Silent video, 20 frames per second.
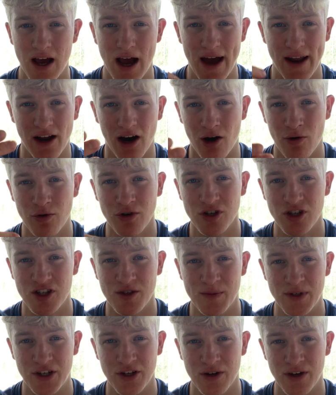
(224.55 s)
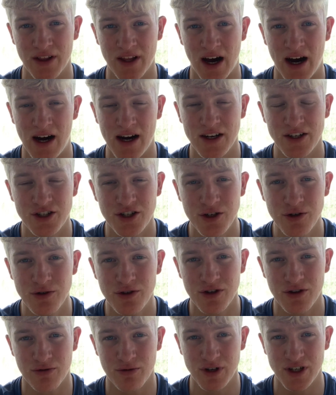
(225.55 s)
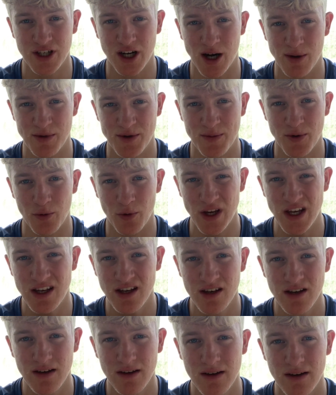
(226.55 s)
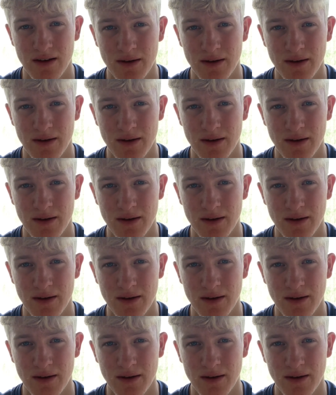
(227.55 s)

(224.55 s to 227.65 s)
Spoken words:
and I want you to be doing that 2 to 3 times per week.